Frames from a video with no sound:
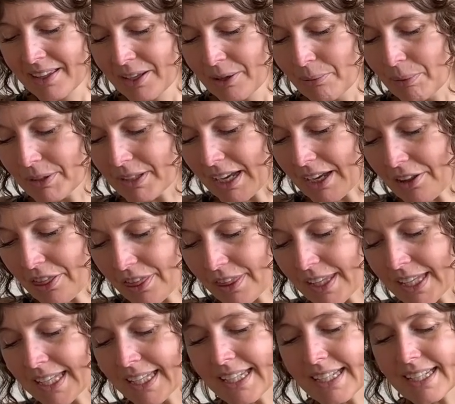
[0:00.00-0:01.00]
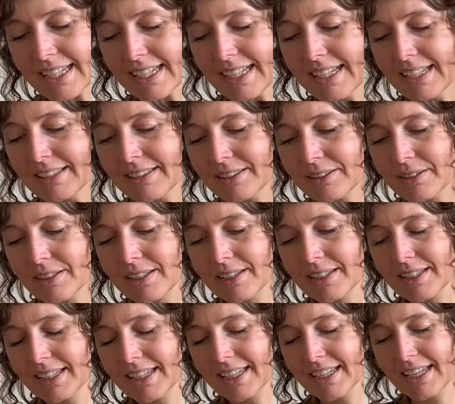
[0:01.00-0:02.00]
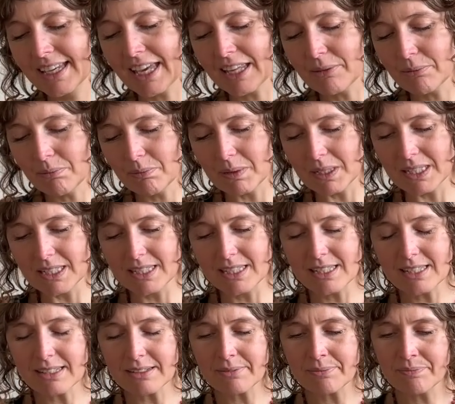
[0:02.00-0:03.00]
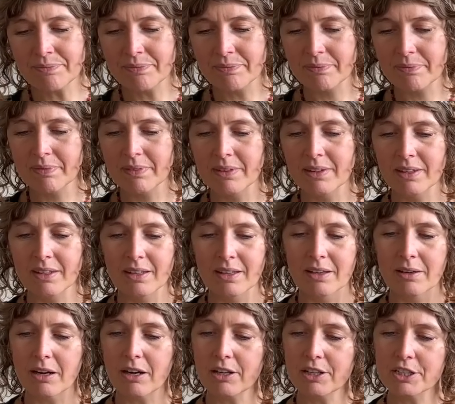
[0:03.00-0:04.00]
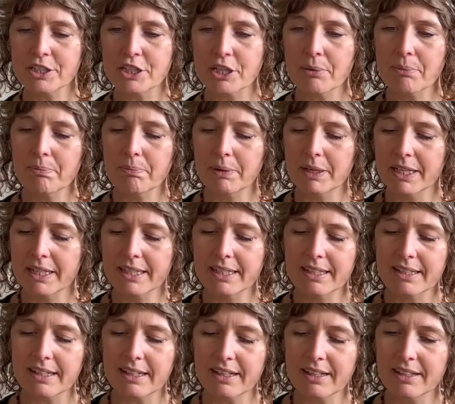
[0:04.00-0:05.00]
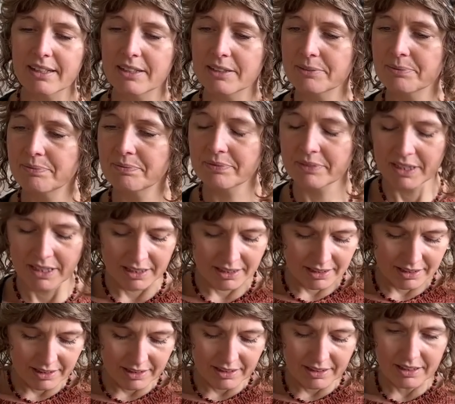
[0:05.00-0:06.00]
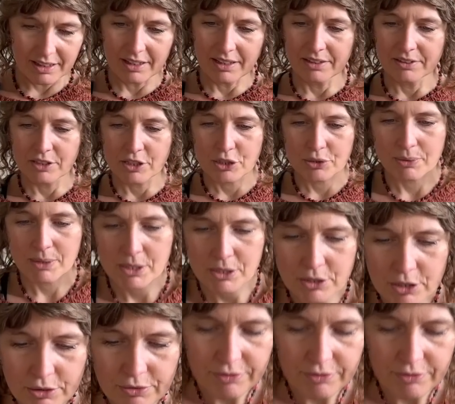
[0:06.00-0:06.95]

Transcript: But I think it can be hard jumping. The twisted